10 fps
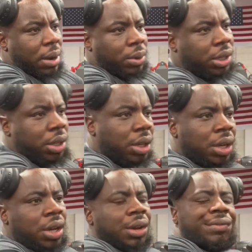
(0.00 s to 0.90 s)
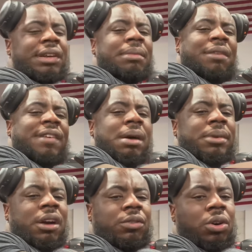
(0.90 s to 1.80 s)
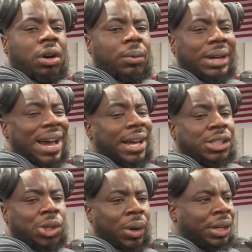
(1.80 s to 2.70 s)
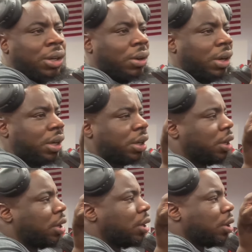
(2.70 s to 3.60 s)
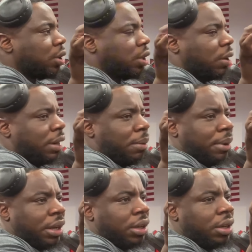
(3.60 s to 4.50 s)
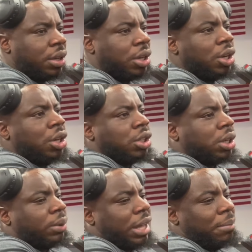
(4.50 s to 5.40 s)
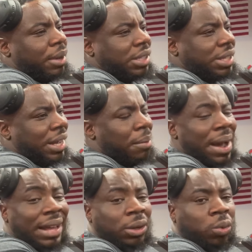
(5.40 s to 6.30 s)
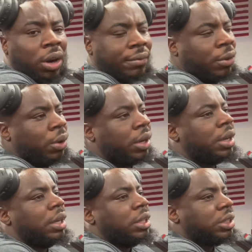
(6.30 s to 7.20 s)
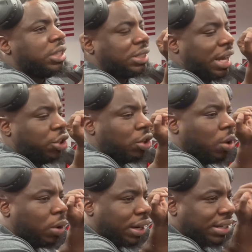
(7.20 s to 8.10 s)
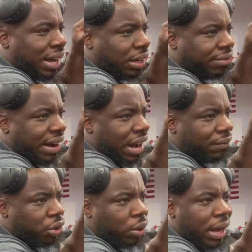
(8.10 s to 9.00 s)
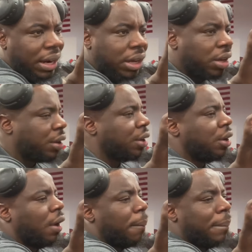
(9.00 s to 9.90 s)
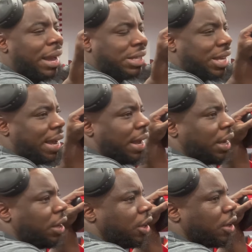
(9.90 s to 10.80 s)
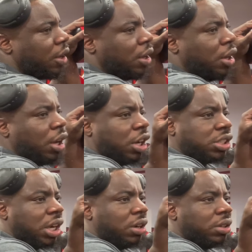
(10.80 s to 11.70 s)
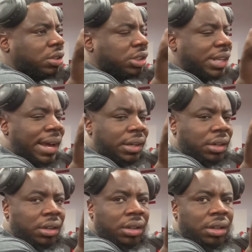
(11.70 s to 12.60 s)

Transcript: want to feed my family off doing what I enjoy doing. You know what I mean? So with that being said, I'm gonna have to work for it. Just how you go work a 9 to 5, you gotta maintain a certain standard